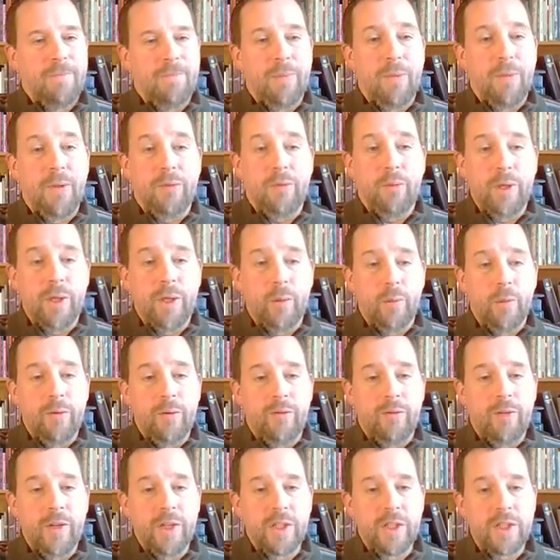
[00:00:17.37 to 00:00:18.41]
This week
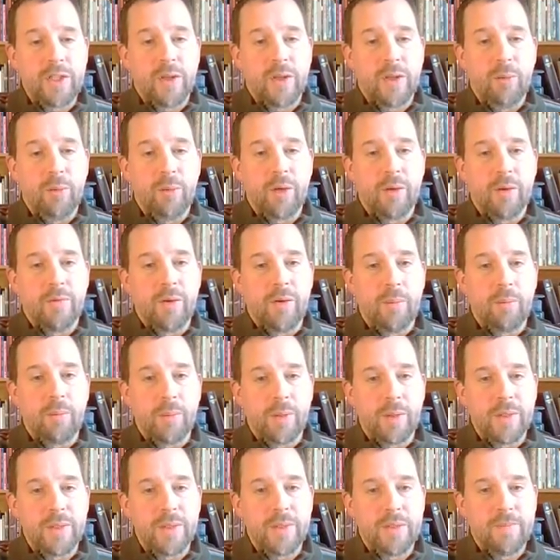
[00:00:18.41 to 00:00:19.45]
we finished the book of
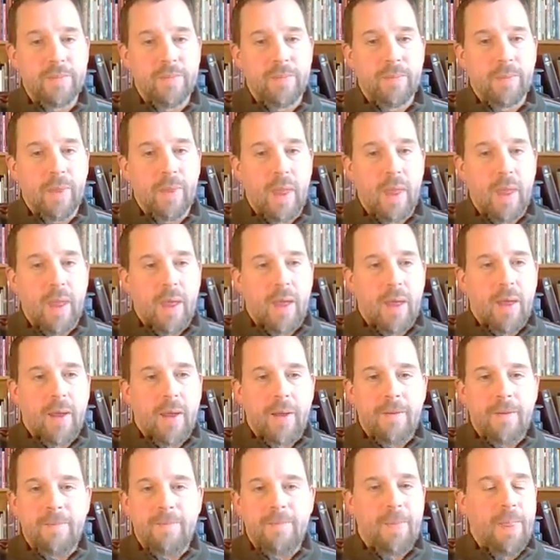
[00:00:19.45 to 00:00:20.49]
Numbers.
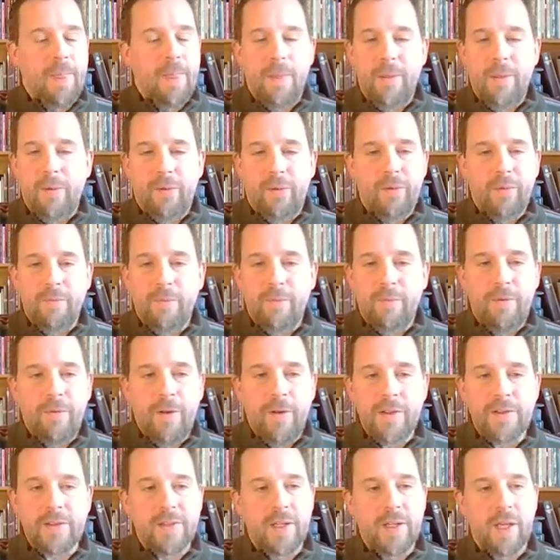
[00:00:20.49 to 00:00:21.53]
This
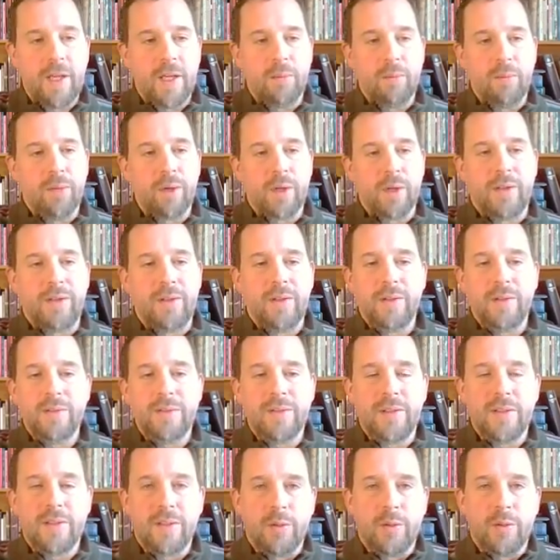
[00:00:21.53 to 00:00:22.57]
fascinating book
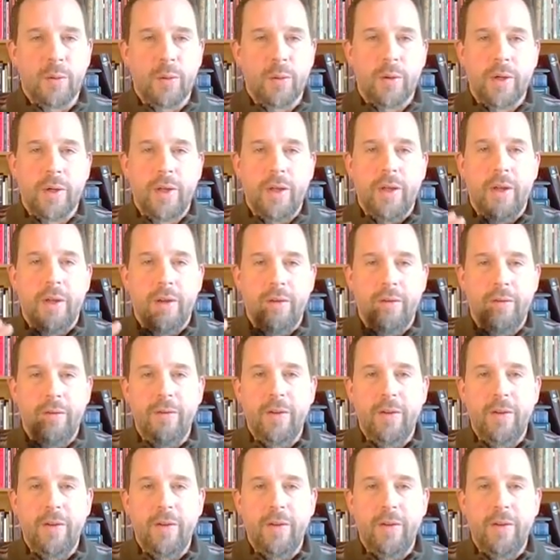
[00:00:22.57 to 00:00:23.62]
tells the story of
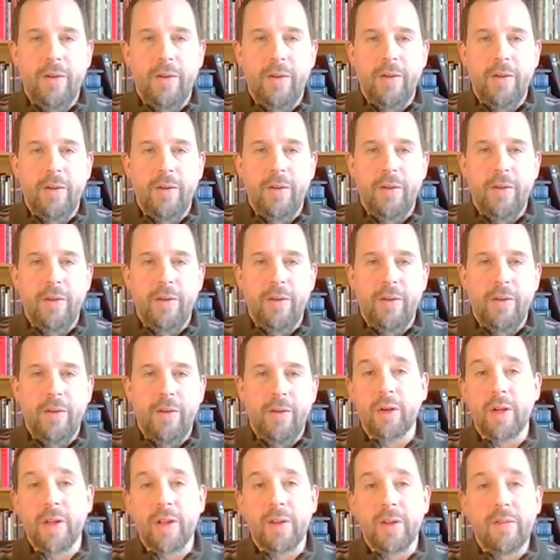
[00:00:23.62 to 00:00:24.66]

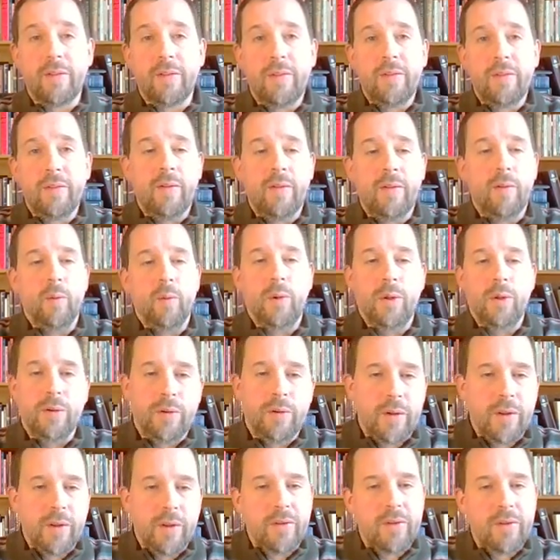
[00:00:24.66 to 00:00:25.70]
wanderings in the
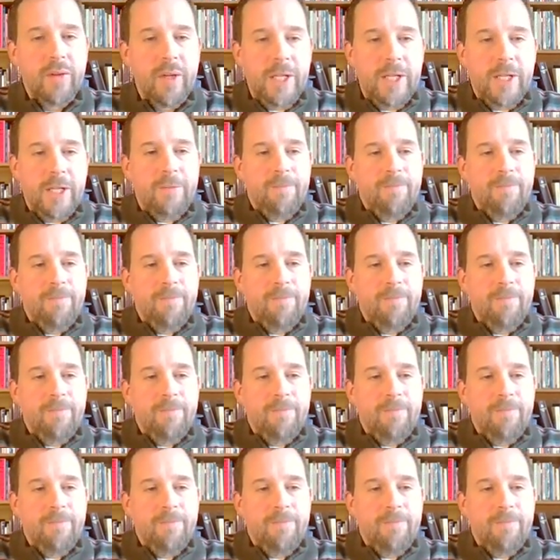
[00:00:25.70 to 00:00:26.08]
wilderness.